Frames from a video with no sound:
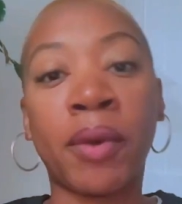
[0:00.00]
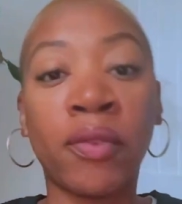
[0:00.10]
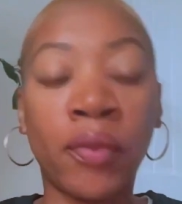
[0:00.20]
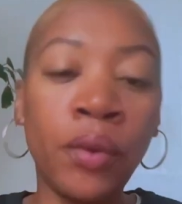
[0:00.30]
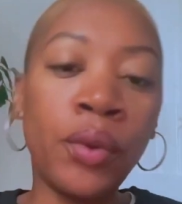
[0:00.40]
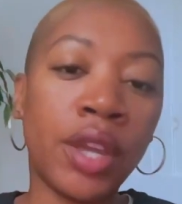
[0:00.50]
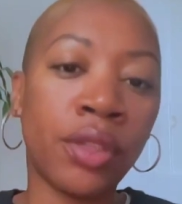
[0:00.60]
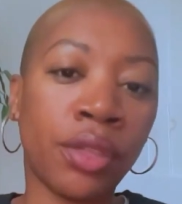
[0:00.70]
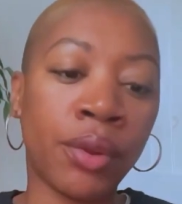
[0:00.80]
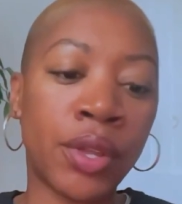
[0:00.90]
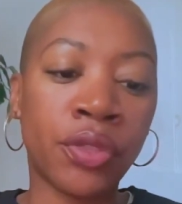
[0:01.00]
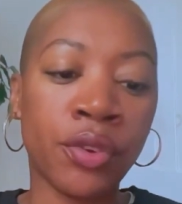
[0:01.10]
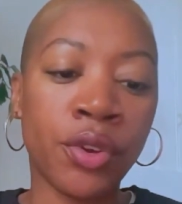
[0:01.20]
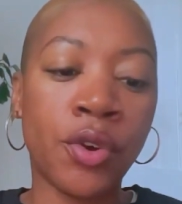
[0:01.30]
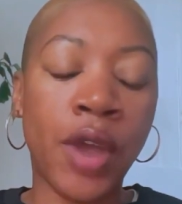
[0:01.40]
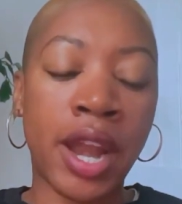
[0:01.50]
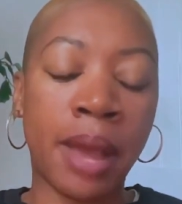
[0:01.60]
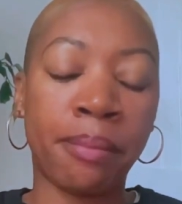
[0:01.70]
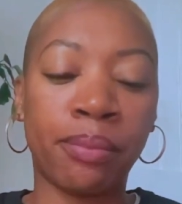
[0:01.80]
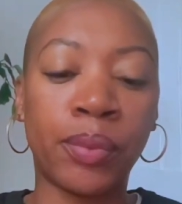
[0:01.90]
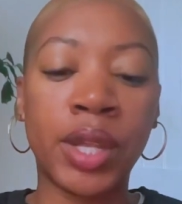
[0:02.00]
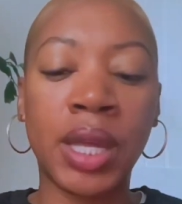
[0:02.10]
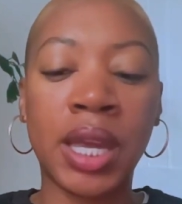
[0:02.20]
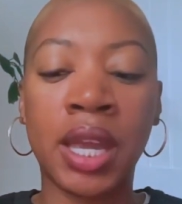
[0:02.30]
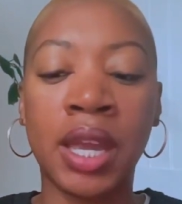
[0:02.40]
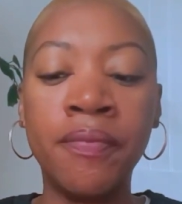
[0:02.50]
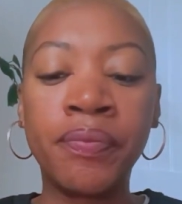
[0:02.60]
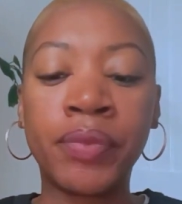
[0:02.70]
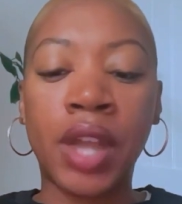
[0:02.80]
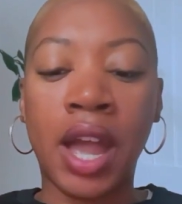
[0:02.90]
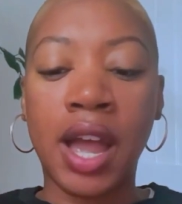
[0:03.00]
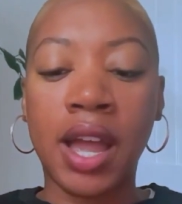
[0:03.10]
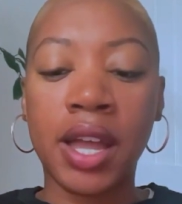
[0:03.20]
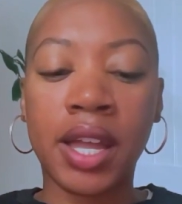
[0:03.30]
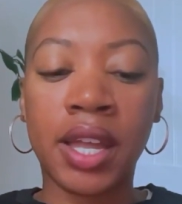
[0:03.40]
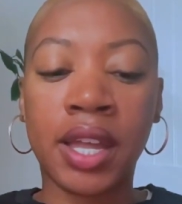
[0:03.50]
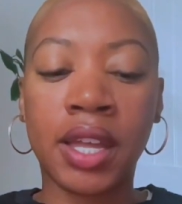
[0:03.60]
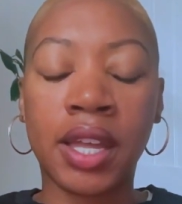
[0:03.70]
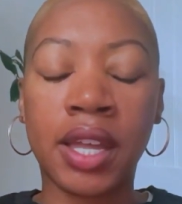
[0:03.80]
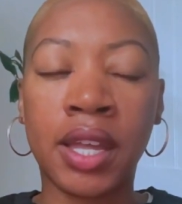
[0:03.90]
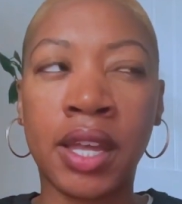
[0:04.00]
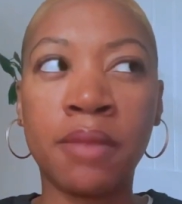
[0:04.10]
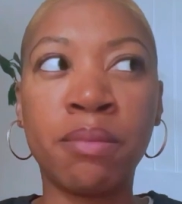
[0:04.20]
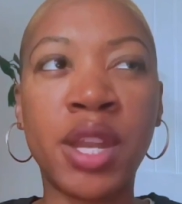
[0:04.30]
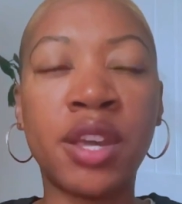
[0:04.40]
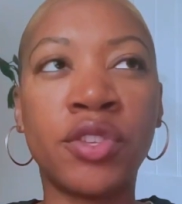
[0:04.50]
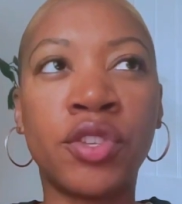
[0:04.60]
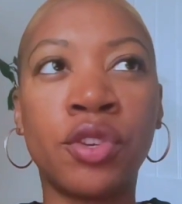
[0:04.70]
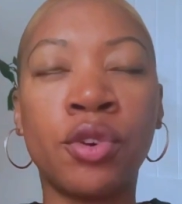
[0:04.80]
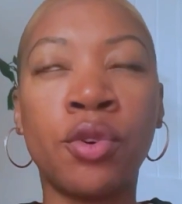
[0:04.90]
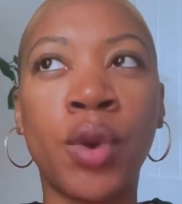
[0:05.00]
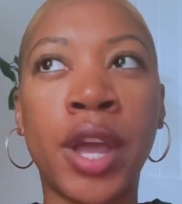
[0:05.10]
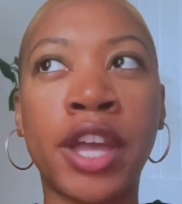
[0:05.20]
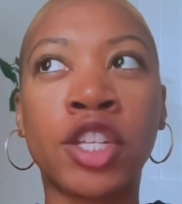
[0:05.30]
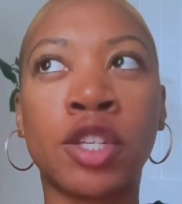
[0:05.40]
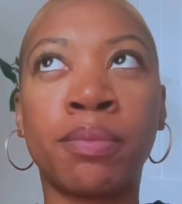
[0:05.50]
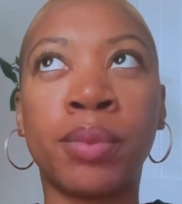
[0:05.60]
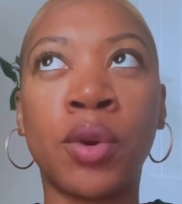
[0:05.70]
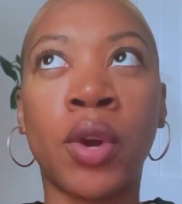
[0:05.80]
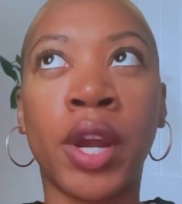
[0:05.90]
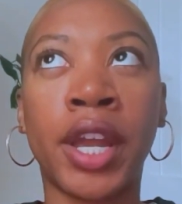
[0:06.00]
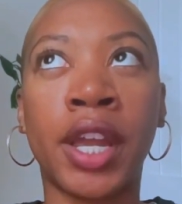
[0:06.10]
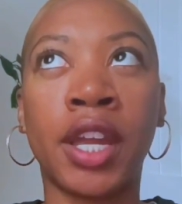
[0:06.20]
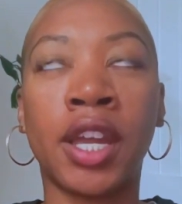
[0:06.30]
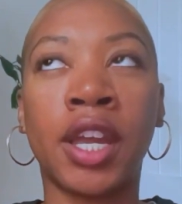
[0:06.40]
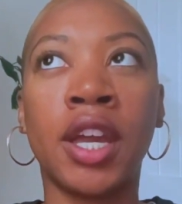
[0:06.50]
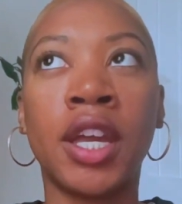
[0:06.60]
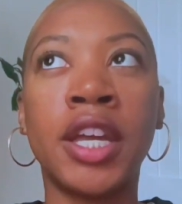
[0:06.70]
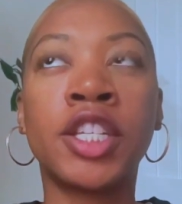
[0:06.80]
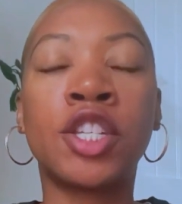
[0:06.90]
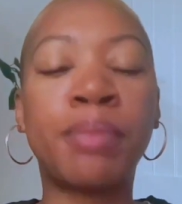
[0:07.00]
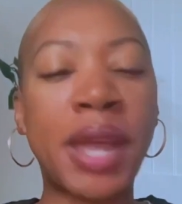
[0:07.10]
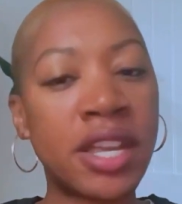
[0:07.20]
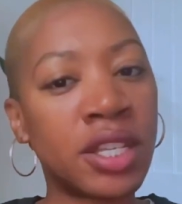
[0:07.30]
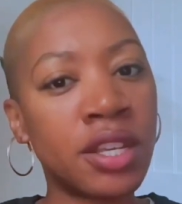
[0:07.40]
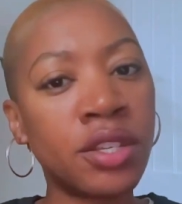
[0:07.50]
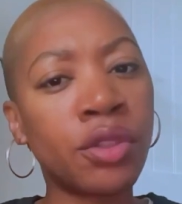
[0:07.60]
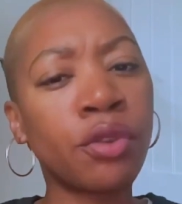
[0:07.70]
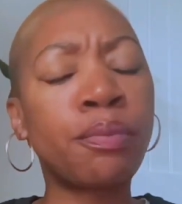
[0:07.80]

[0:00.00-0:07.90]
a foodie through and through, and I'm really uh, committed to exploring spaces through